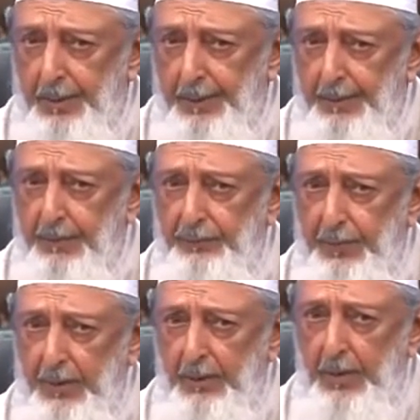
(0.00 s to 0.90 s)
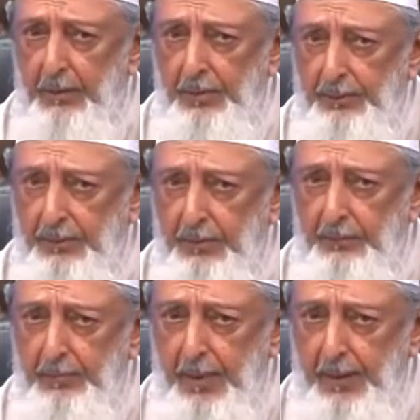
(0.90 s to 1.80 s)
The Federal
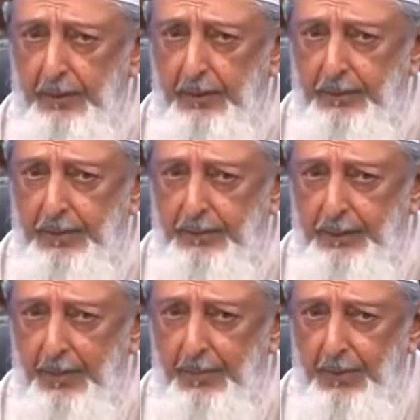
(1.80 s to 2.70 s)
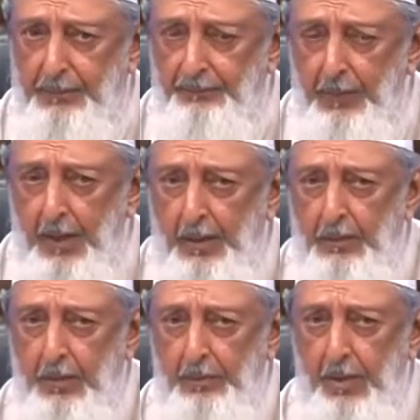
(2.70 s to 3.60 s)
Reserve Bank is established.
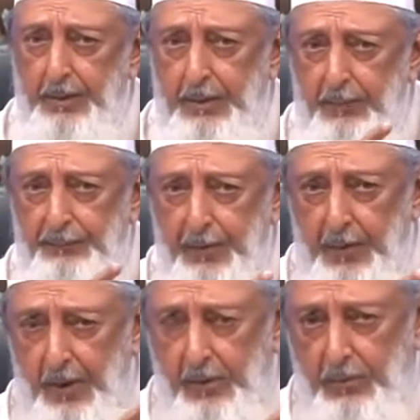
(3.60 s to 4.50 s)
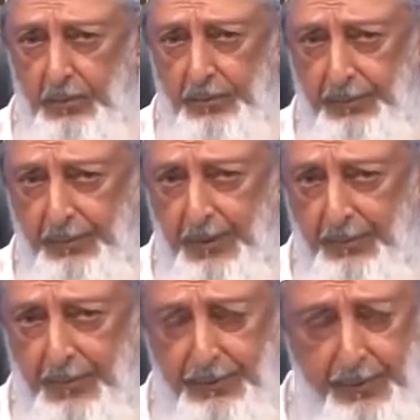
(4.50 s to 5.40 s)
The body of Pharaoh was
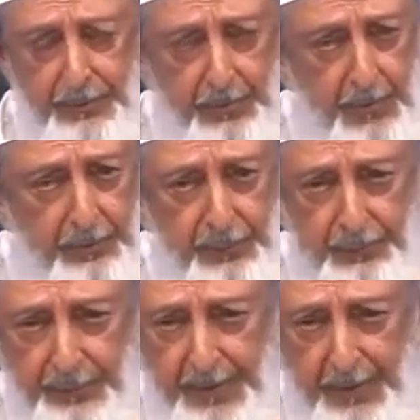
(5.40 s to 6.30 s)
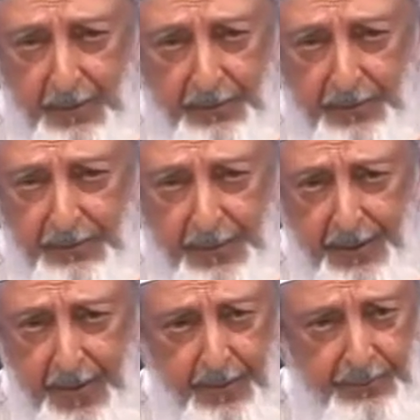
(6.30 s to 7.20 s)
discovered just about 15, 16
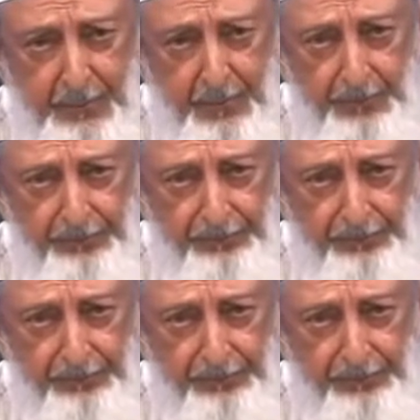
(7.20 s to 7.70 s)
years ago.